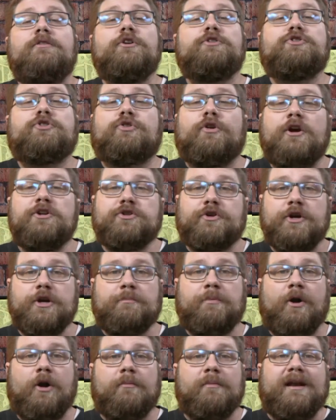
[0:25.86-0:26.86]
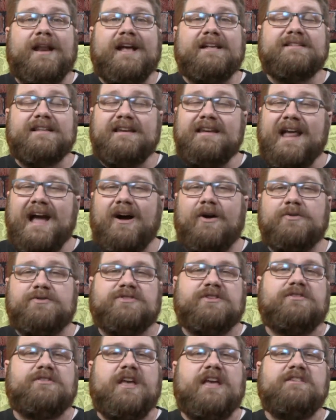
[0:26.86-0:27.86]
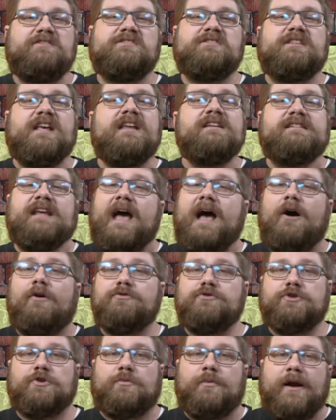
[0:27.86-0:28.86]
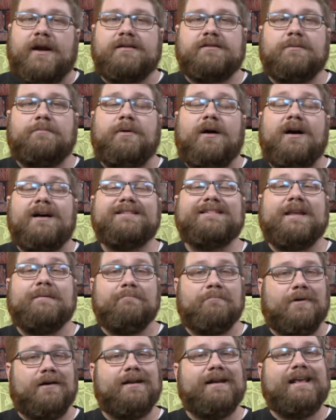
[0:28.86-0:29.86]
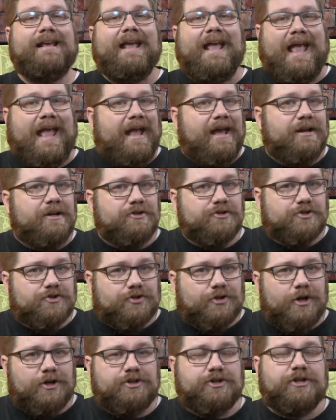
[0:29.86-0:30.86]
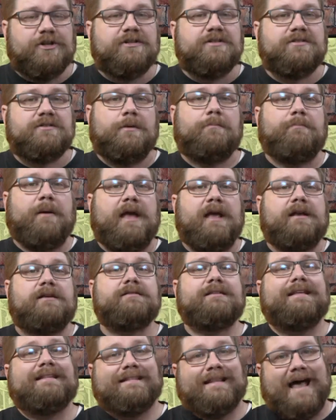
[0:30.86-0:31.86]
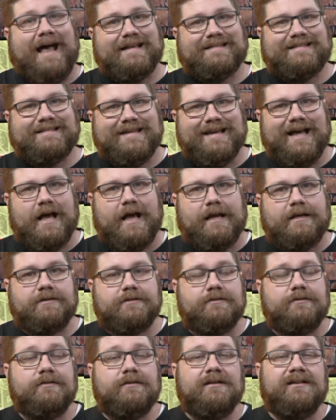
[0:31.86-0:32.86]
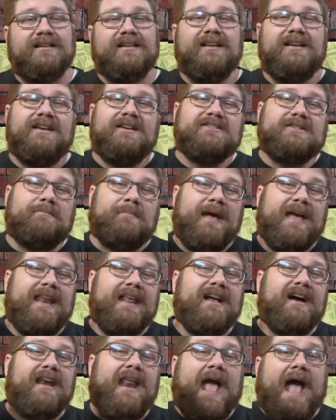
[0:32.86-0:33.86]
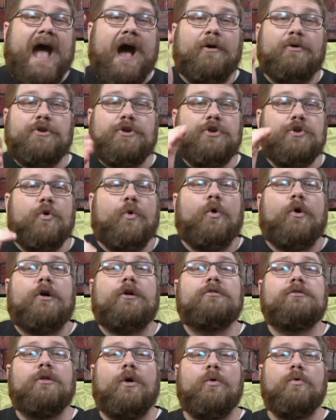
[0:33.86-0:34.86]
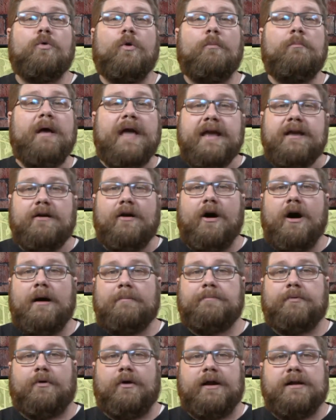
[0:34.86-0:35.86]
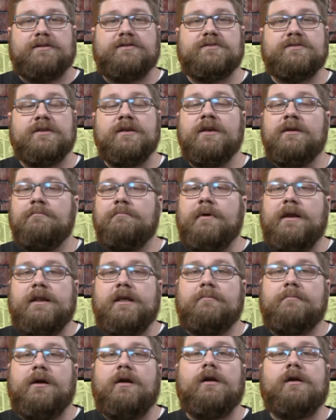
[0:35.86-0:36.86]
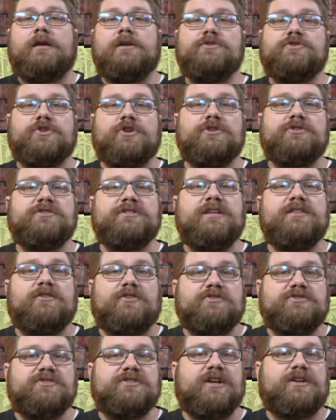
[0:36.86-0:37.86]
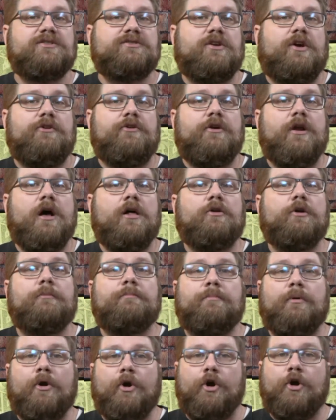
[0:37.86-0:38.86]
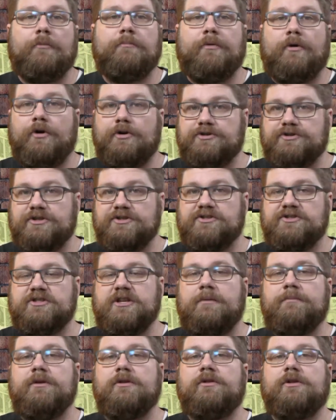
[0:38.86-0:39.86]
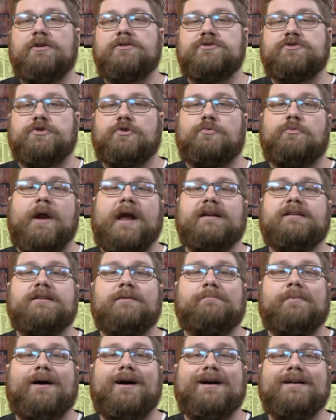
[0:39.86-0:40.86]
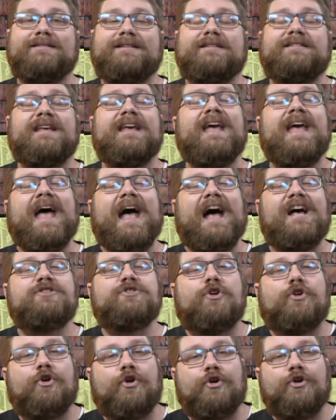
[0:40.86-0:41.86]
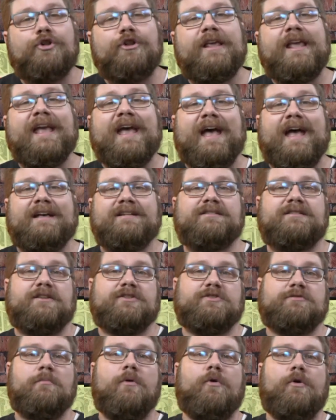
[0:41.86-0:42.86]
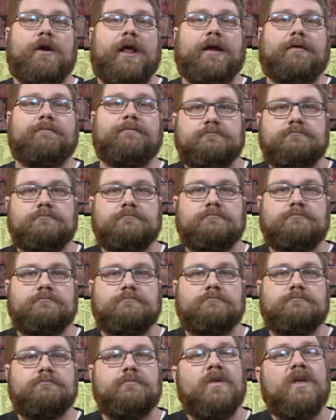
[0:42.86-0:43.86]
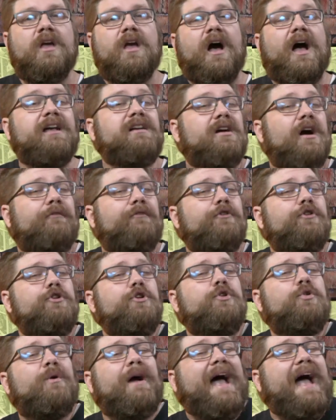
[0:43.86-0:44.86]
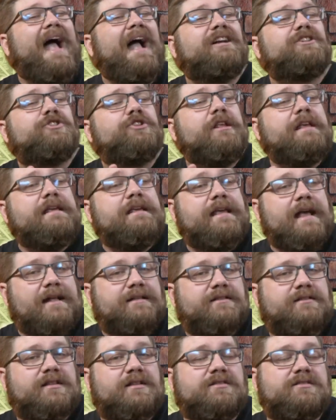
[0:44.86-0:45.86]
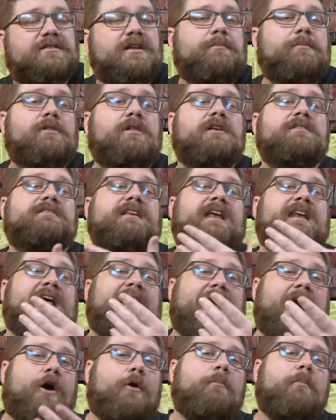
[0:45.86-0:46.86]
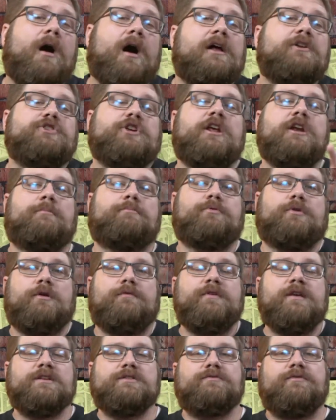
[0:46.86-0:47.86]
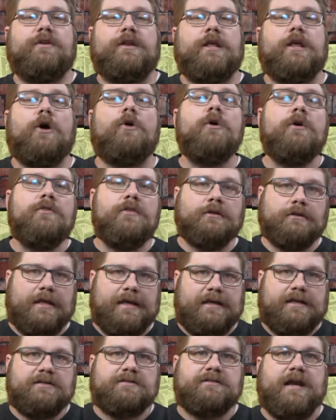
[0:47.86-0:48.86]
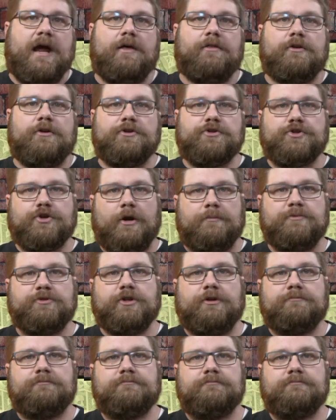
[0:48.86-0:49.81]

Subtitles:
Treasury Department has announced that they sent out direct deposit money and instructions to banks last night. Depending on how your local bank operates, many Americans could see their $600 per person stimulus direct deposits as early as this morning. I covered who actually gets the stimulus and how much in a previous video. The link is down in the description.